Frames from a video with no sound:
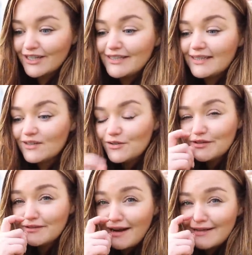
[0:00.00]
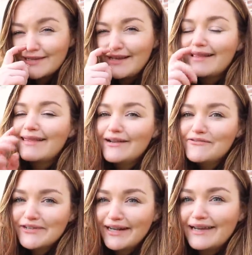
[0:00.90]
I did cut the grass, I
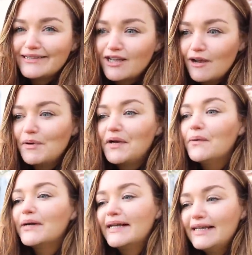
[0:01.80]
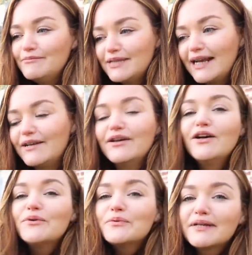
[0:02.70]
think, one last time. I know I keep saying
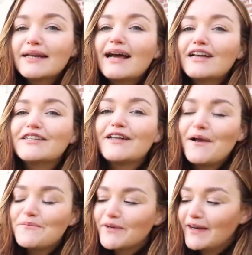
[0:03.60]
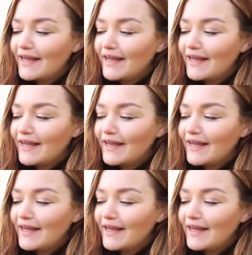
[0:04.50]
one last time,